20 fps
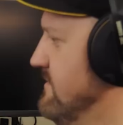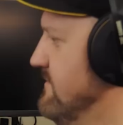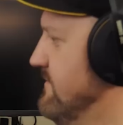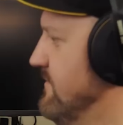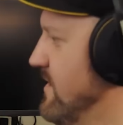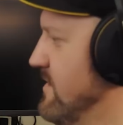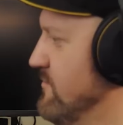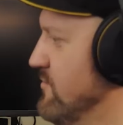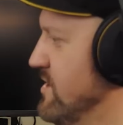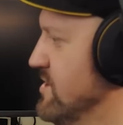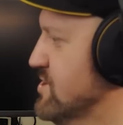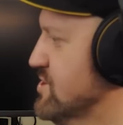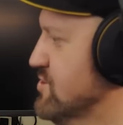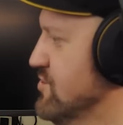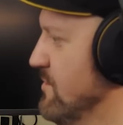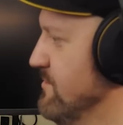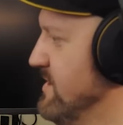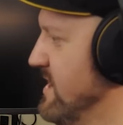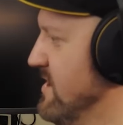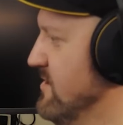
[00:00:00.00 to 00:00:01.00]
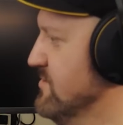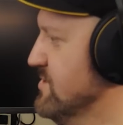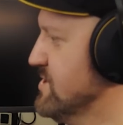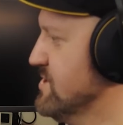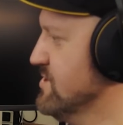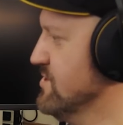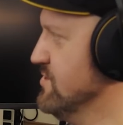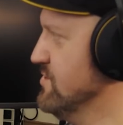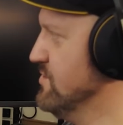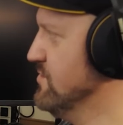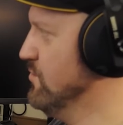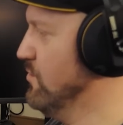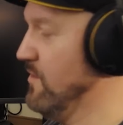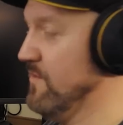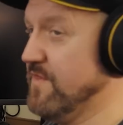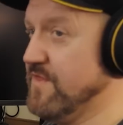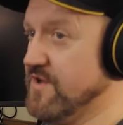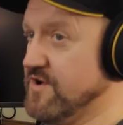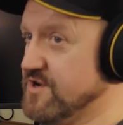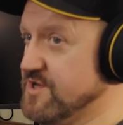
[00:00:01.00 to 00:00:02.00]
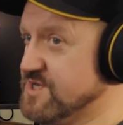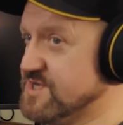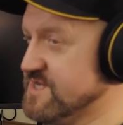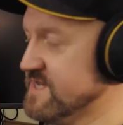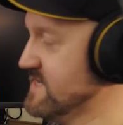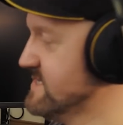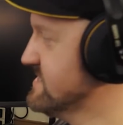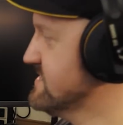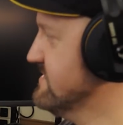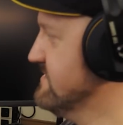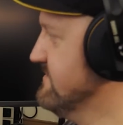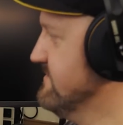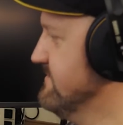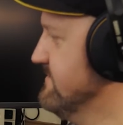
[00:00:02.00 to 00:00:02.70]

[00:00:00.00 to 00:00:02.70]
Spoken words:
Frame rates drop down to 136.